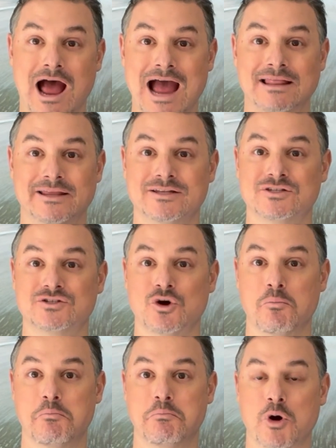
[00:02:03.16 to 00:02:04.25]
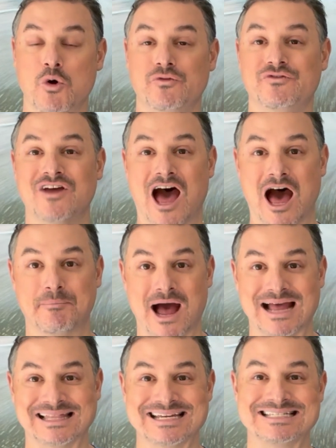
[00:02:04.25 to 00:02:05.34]
eyelids, so both top
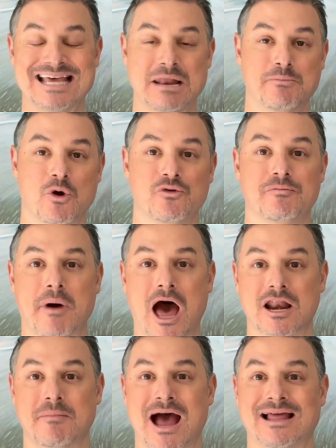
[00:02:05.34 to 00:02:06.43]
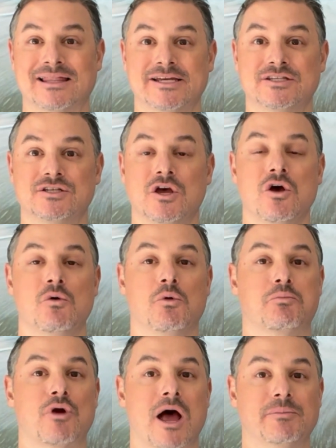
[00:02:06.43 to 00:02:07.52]
eyelids and both bottom eyelids, will
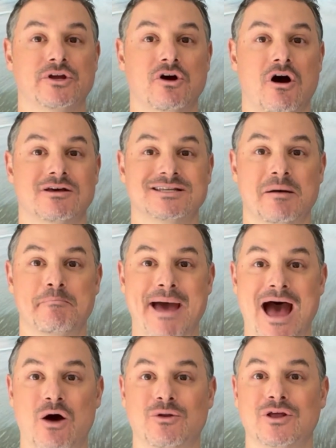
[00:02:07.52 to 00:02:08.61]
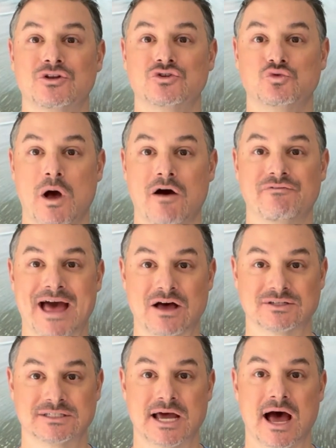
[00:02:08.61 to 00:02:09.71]
probably cost about
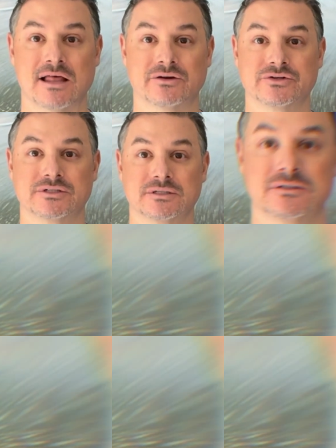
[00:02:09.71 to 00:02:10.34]
$12,000.